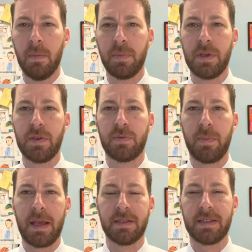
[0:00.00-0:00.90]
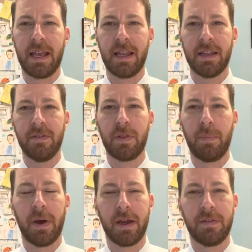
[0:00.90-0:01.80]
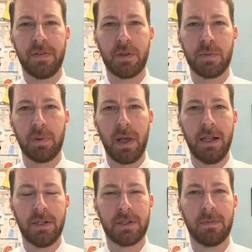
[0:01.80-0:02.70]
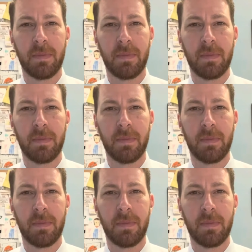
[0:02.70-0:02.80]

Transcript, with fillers: Please remain standing for the Bucket Fillers Pledge.